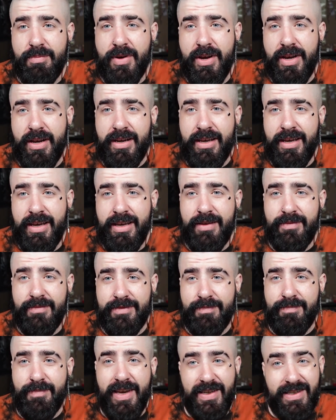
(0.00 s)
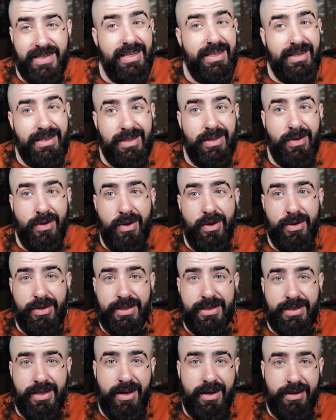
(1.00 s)
but it makes it a little hard
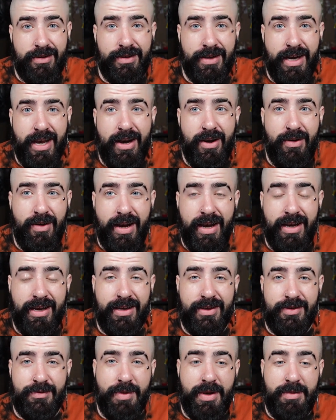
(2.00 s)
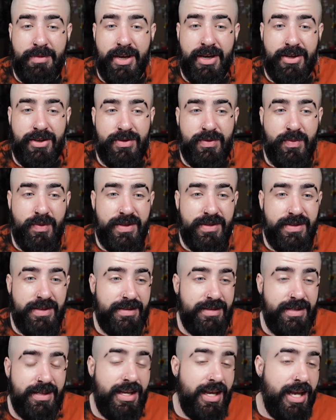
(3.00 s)
to talk now. I guess maybe I just
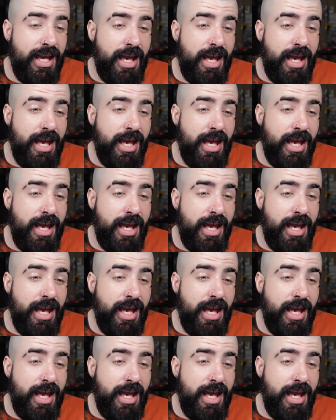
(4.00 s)
wasn't,